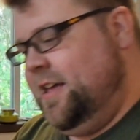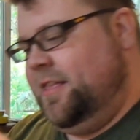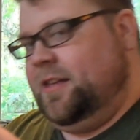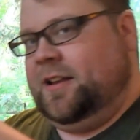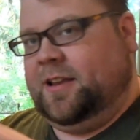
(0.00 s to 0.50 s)

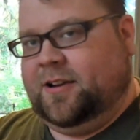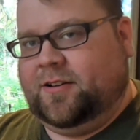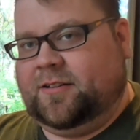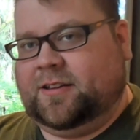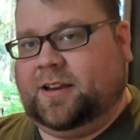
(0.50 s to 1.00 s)
then
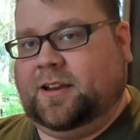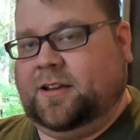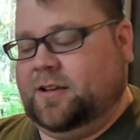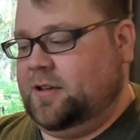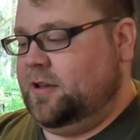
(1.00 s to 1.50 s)
here's the
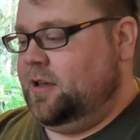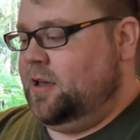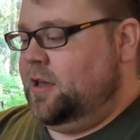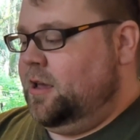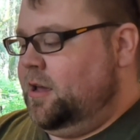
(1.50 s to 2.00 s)

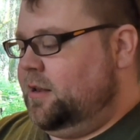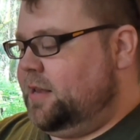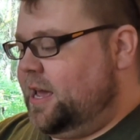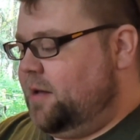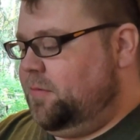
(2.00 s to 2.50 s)

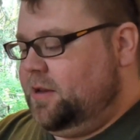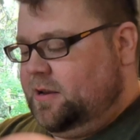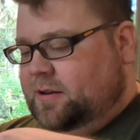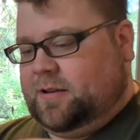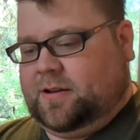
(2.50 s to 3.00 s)
tablet
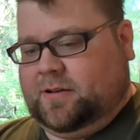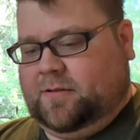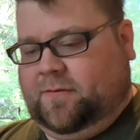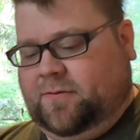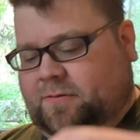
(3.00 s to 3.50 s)

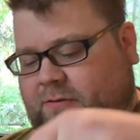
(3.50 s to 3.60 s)
itself.